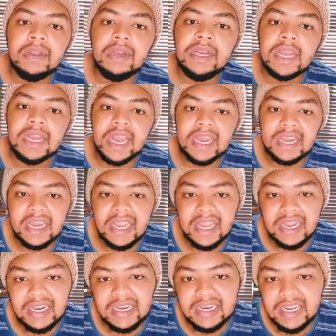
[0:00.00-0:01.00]
The third
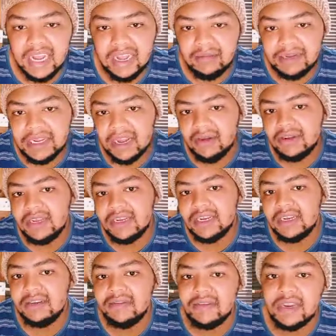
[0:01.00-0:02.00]
thing that comes out in
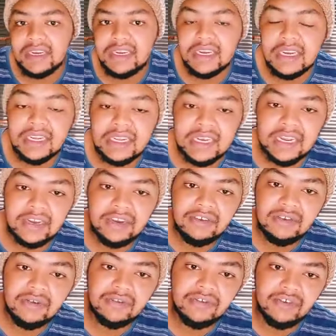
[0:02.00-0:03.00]
the definition is the
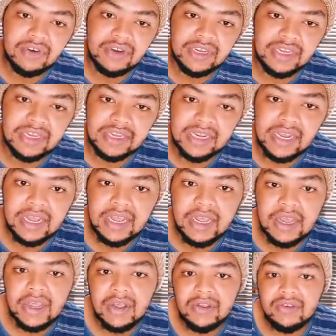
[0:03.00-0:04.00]
issue of choices.
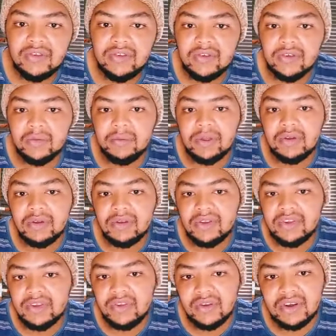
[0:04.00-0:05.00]
So
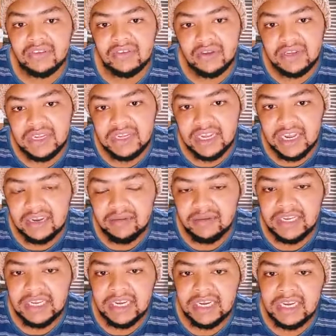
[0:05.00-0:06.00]
because your resources are
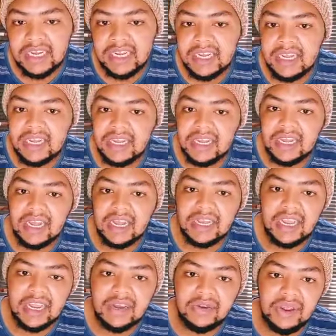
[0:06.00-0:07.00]
limited,
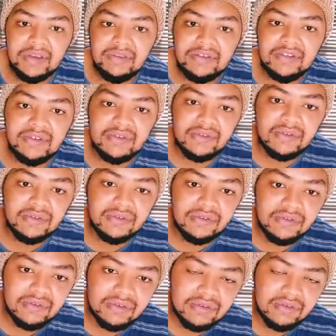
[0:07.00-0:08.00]
again, you have to
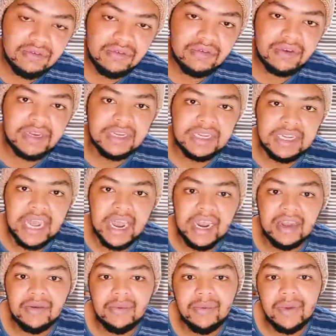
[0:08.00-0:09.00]

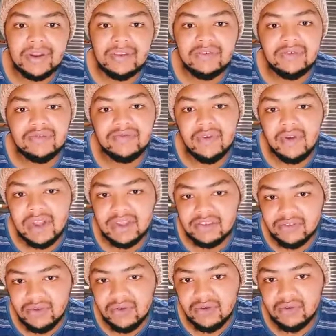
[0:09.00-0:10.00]
decide what to
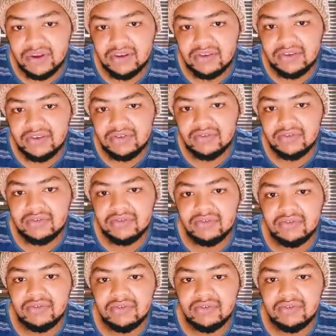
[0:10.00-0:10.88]
focus on, what to